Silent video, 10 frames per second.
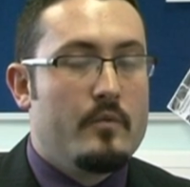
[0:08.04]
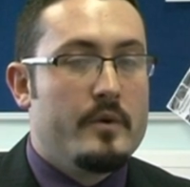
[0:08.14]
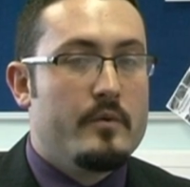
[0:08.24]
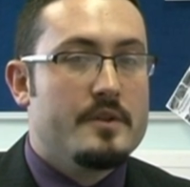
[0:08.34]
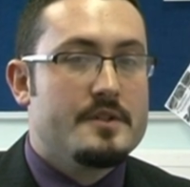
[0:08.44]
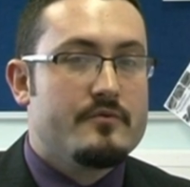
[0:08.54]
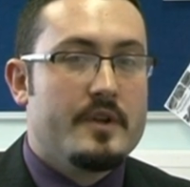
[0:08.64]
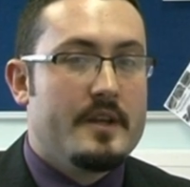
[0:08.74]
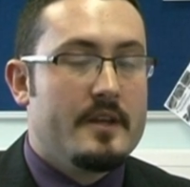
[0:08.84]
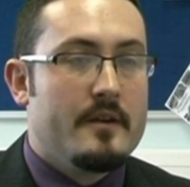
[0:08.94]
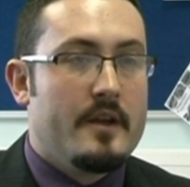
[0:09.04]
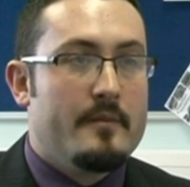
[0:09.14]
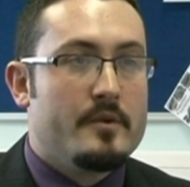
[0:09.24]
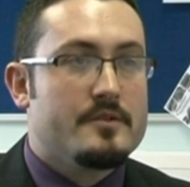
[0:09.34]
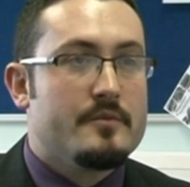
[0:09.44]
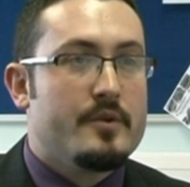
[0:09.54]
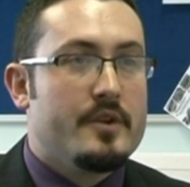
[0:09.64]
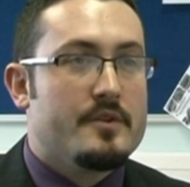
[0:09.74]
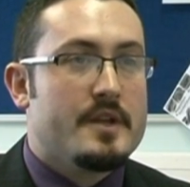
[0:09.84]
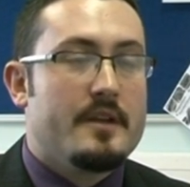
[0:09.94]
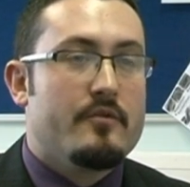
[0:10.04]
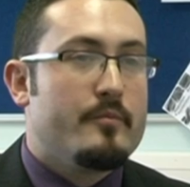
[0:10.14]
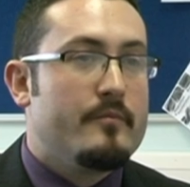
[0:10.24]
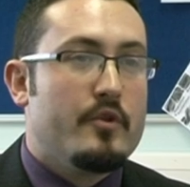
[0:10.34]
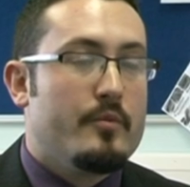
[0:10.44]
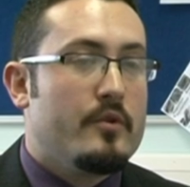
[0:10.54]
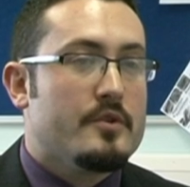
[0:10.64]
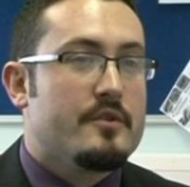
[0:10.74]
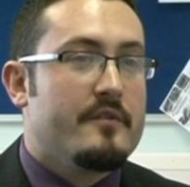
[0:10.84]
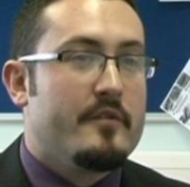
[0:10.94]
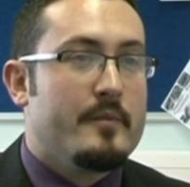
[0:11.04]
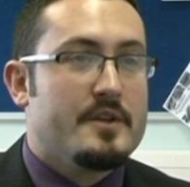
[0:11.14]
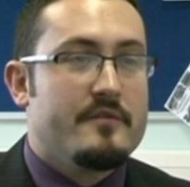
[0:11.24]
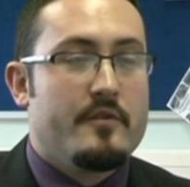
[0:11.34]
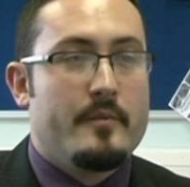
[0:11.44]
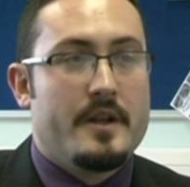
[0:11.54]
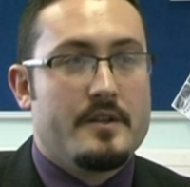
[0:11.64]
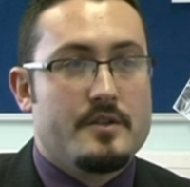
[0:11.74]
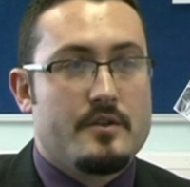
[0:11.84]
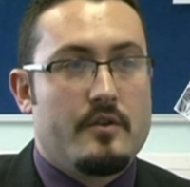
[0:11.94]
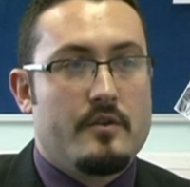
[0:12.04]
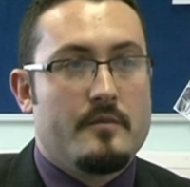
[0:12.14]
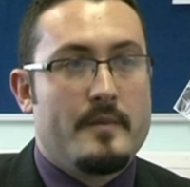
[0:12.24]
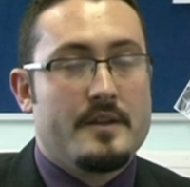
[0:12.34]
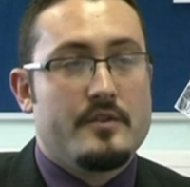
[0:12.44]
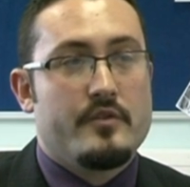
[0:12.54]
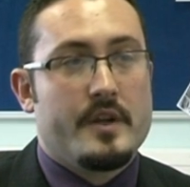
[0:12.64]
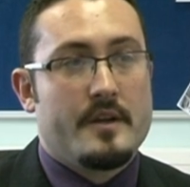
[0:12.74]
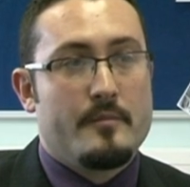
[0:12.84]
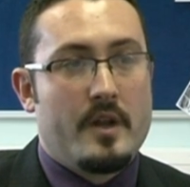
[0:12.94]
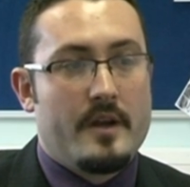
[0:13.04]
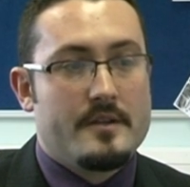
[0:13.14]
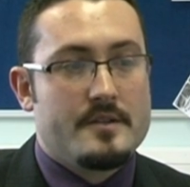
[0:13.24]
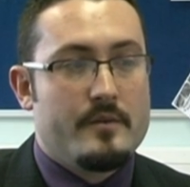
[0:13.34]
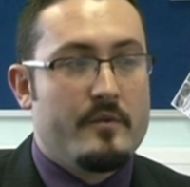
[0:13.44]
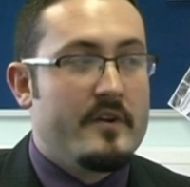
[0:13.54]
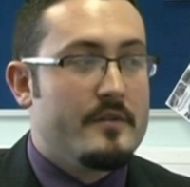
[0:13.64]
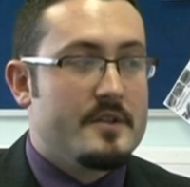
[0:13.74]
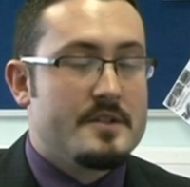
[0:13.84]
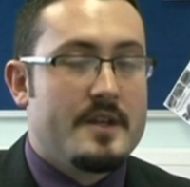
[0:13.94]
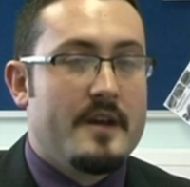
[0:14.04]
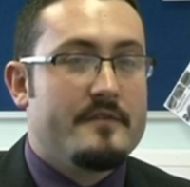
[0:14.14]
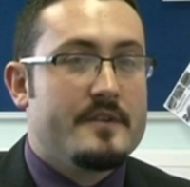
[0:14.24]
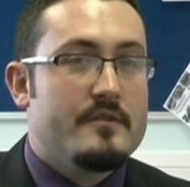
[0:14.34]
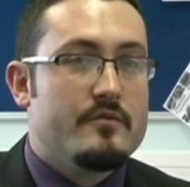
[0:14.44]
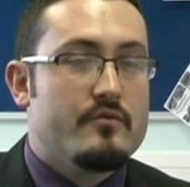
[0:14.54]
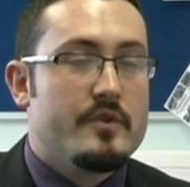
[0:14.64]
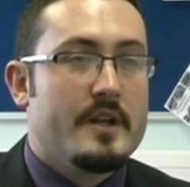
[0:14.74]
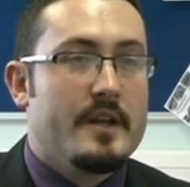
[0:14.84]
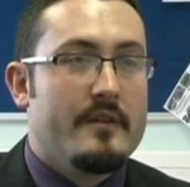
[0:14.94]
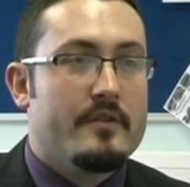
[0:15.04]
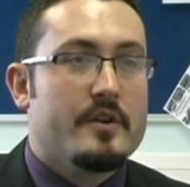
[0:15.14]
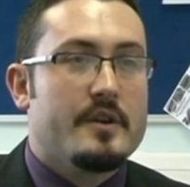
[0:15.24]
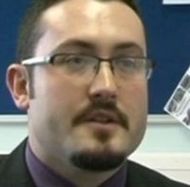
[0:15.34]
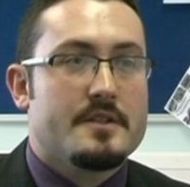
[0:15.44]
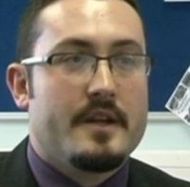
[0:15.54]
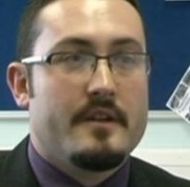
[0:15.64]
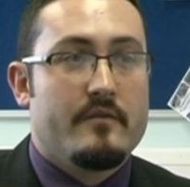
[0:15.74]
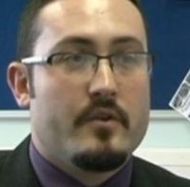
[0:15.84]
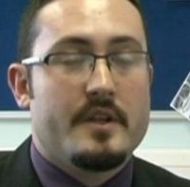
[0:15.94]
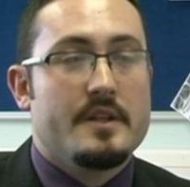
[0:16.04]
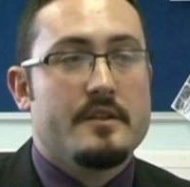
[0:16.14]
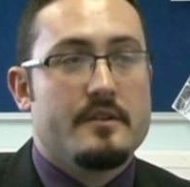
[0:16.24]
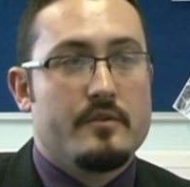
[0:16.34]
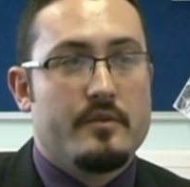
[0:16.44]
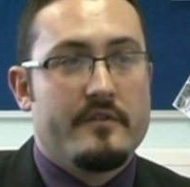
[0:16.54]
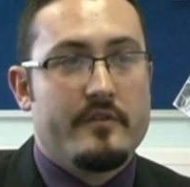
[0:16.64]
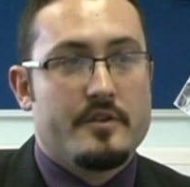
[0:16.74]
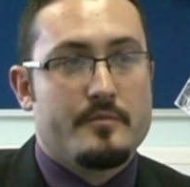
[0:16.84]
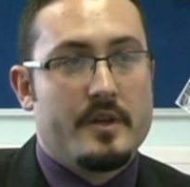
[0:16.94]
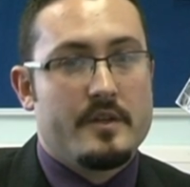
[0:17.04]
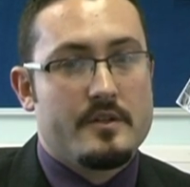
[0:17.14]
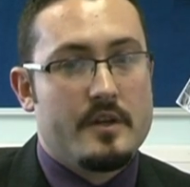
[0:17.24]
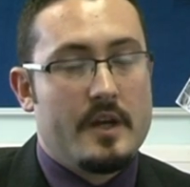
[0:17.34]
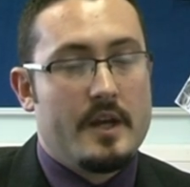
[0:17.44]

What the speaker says: we weren't really able to produce any reports or information for managers on mandatory training compliance, and we found that staff didn't really have a good understanding of what they needed to do in the first place.